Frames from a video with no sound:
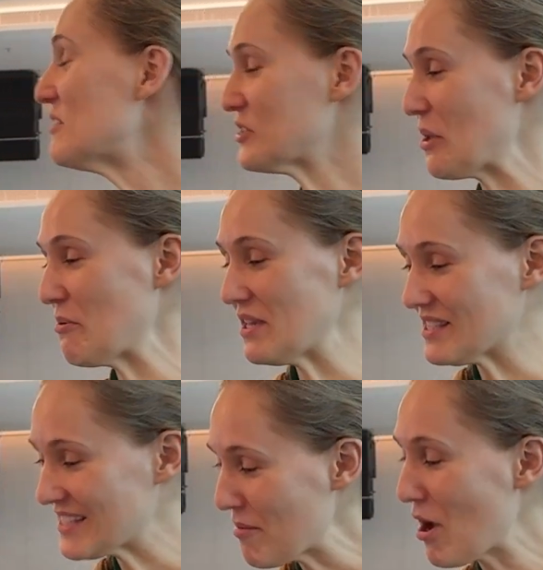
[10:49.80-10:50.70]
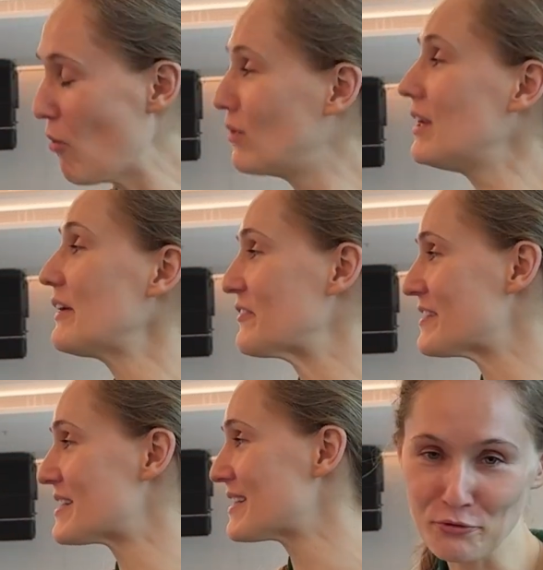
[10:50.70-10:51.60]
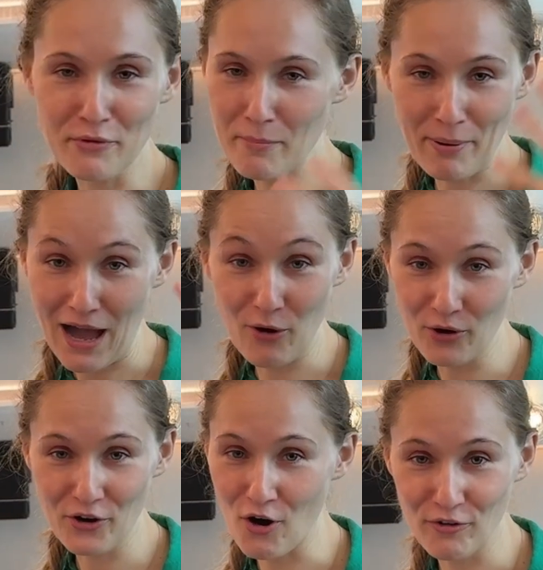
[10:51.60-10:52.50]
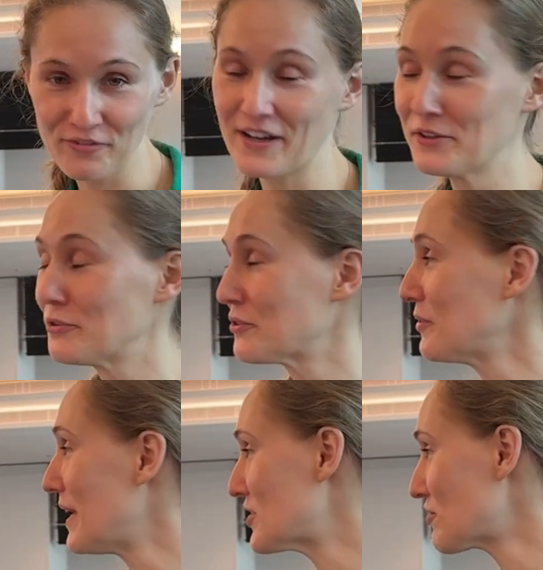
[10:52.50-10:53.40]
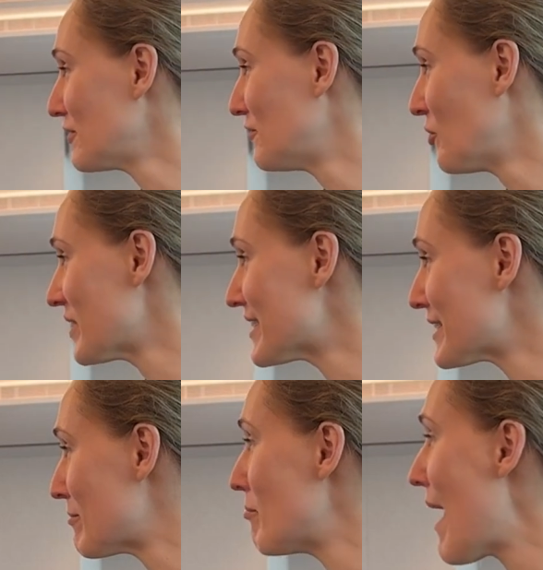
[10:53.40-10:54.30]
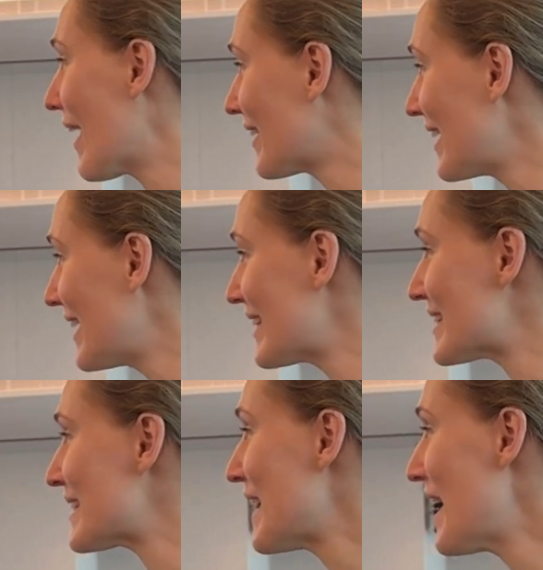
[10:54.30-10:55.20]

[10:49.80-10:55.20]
So it somehow lifts through the power of, I don't know, natural forces, magnets,